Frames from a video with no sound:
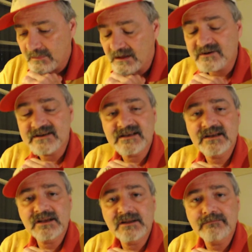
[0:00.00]
I was
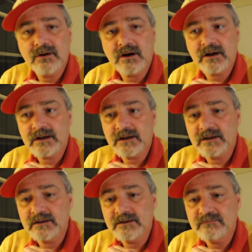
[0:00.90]
sitting in the park
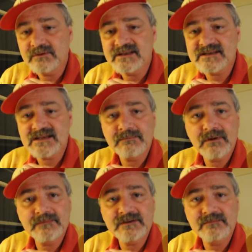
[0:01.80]
and the police came
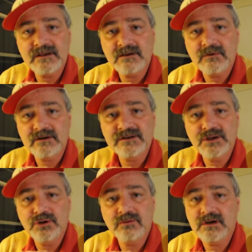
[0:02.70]
up to me and wanted to
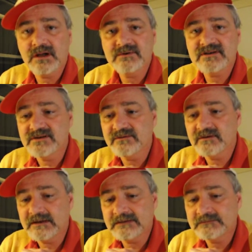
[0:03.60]
know what I was
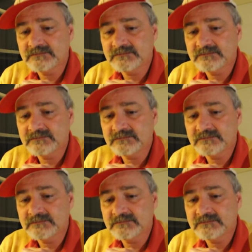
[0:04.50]
doing.